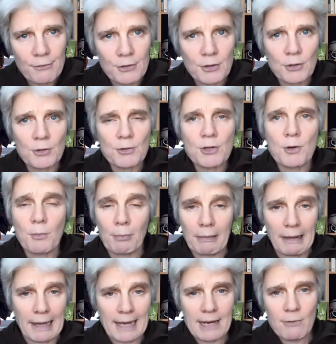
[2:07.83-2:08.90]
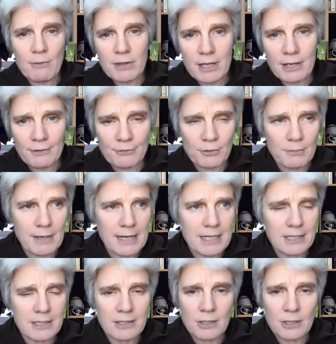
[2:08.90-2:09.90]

You you play with the information.